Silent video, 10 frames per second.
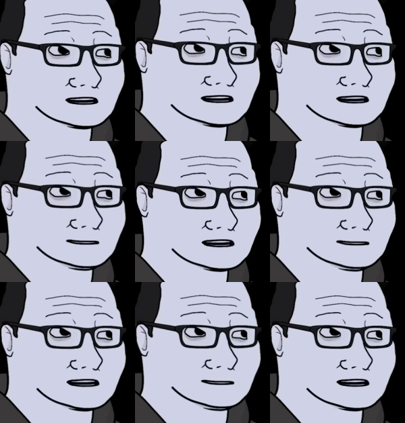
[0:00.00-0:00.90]
And if I end
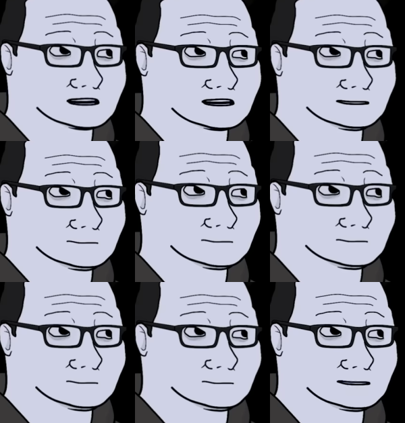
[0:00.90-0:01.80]
up in jail,
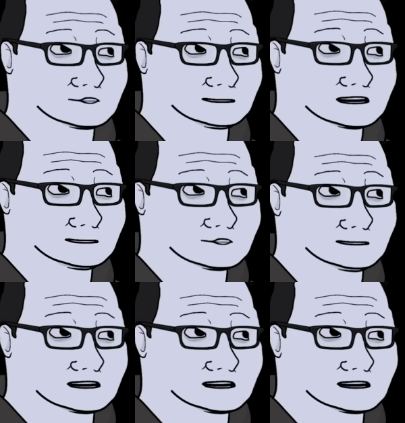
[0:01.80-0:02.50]
will you wait for